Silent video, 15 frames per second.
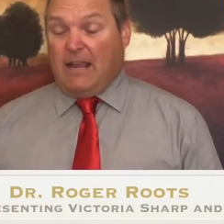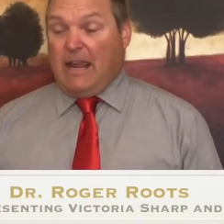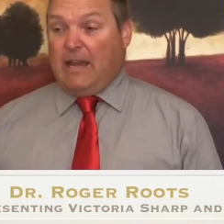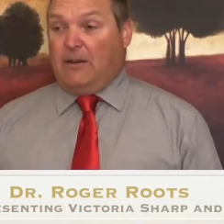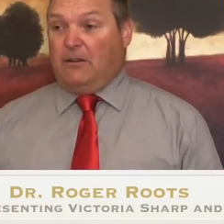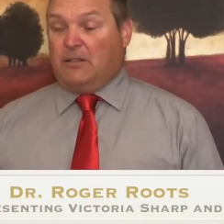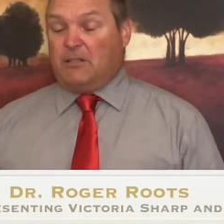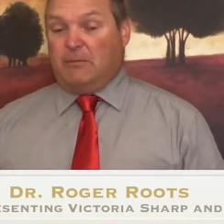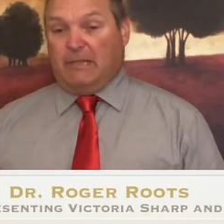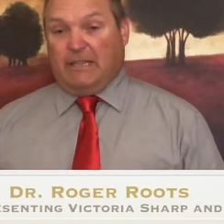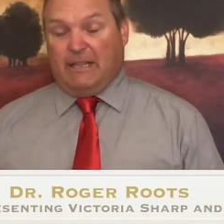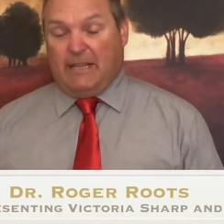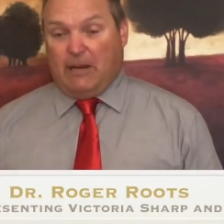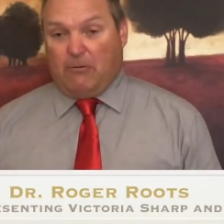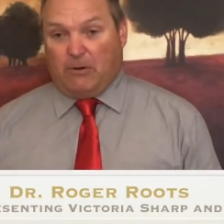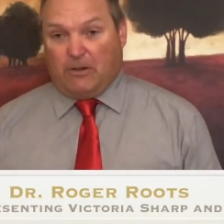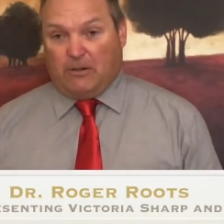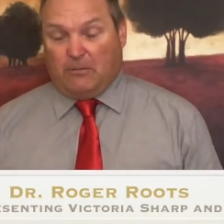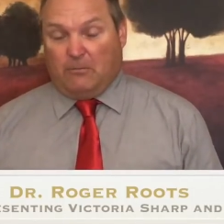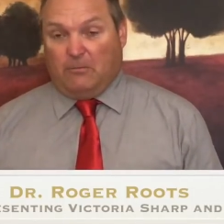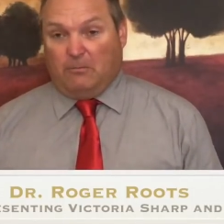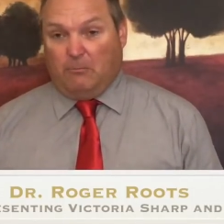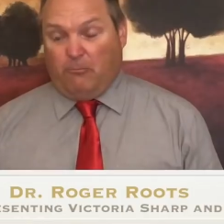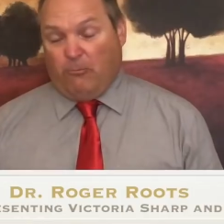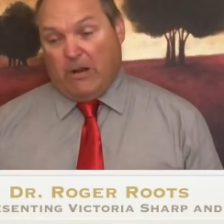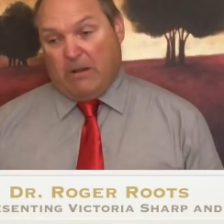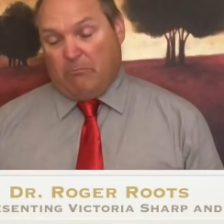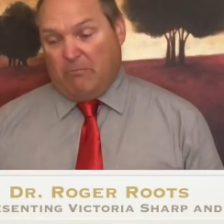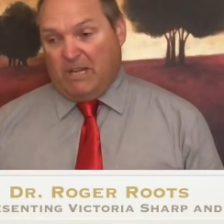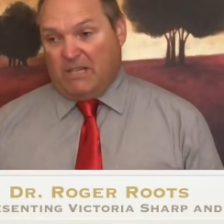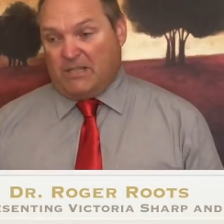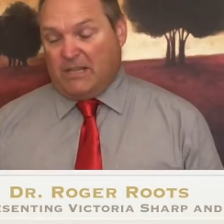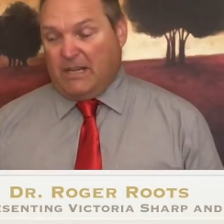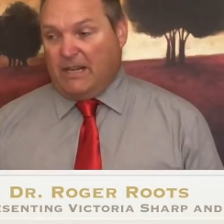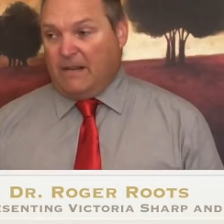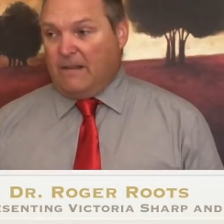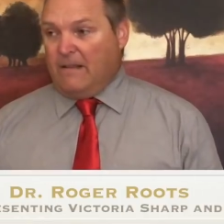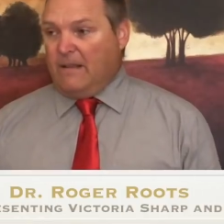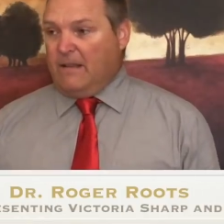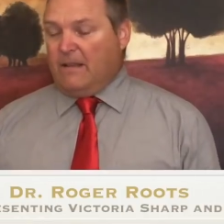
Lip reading: and ultimately they went missing.